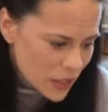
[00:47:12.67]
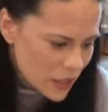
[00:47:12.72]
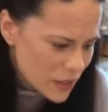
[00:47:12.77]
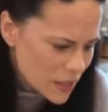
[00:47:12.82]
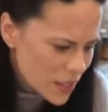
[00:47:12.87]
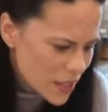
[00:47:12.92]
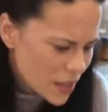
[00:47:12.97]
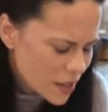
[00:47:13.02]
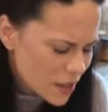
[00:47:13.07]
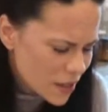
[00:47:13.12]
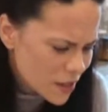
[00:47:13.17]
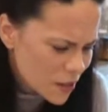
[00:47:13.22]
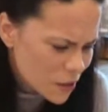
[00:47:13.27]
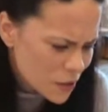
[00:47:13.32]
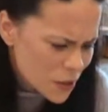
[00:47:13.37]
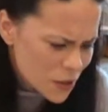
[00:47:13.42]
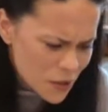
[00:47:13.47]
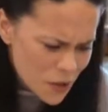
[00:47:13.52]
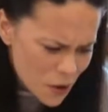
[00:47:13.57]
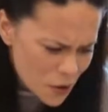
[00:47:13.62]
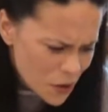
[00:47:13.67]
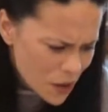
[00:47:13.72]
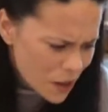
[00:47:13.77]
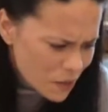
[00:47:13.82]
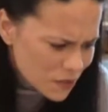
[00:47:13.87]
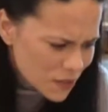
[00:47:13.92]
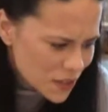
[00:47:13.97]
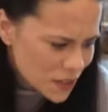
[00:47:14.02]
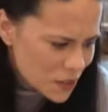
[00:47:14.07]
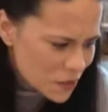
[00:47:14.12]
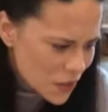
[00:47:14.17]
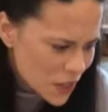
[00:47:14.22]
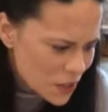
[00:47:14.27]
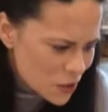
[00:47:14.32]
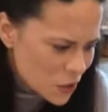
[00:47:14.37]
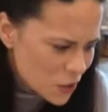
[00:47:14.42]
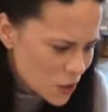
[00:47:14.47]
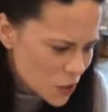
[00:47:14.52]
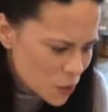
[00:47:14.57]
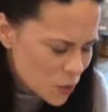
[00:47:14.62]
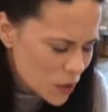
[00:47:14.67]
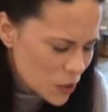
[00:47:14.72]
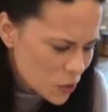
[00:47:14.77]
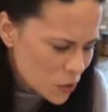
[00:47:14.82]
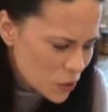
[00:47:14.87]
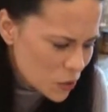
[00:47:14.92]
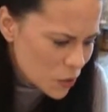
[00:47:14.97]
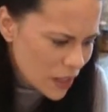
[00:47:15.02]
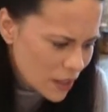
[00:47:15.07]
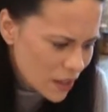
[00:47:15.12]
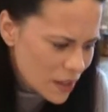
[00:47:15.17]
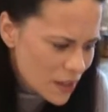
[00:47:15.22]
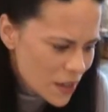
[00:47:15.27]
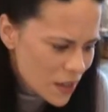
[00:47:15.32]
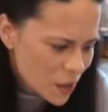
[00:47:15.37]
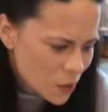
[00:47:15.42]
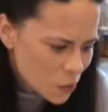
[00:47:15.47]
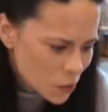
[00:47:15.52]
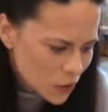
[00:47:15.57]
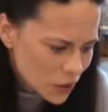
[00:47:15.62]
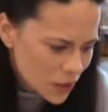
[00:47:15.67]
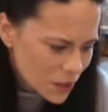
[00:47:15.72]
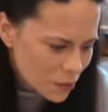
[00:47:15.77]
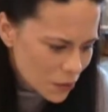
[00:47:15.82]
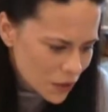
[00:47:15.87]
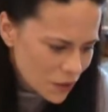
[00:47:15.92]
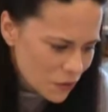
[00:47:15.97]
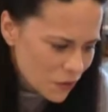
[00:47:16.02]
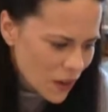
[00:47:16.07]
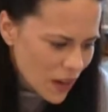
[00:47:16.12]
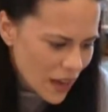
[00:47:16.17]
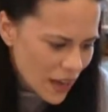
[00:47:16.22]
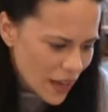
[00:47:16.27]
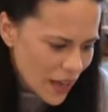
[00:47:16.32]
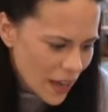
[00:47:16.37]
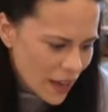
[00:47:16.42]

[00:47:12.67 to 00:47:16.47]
saying that there is no conflict of interest between World Liberty Fi